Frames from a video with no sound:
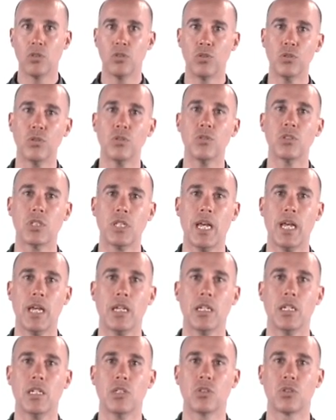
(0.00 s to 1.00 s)
Dual
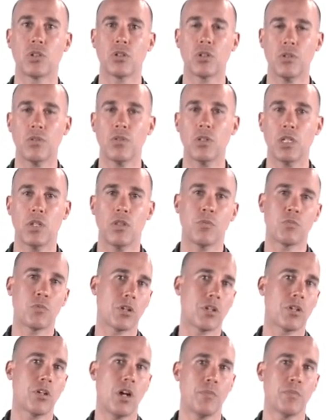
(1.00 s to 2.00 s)
stack is currently the
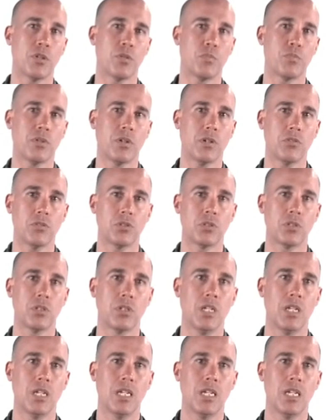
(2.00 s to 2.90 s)
more common approach,